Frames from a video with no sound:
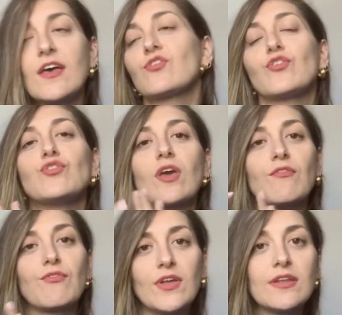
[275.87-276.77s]
so you can
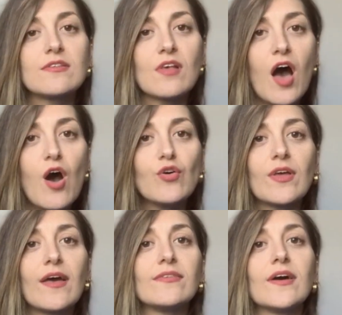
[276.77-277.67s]
fill this out,
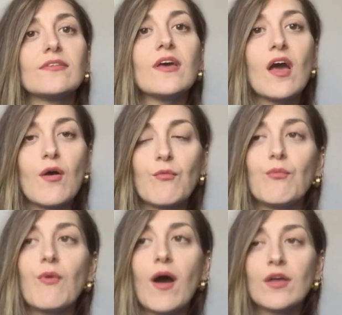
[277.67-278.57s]
and then
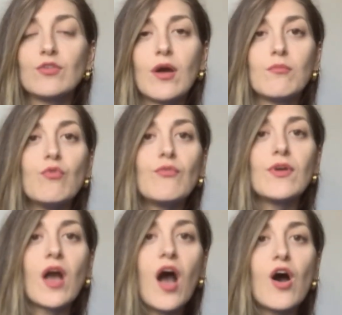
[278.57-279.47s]
while you are
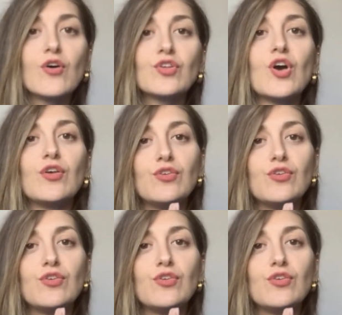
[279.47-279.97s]
moving out,